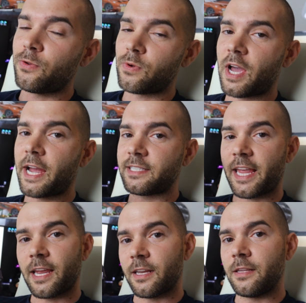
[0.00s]
you guys
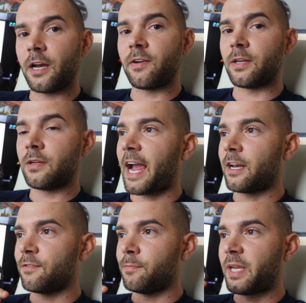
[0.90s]
hanging in there and
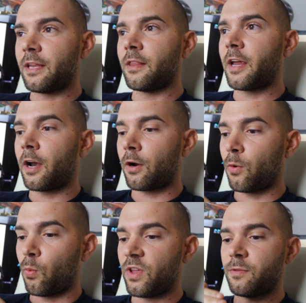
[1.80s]
kind of being there
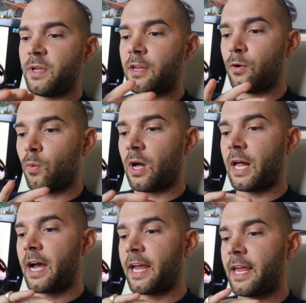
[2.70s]
with me while
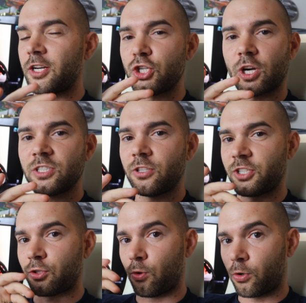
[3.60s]
I adjust to
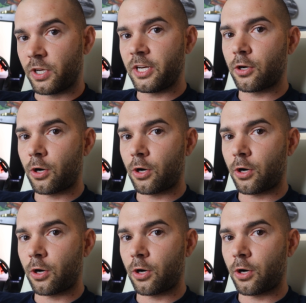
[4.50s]
this learning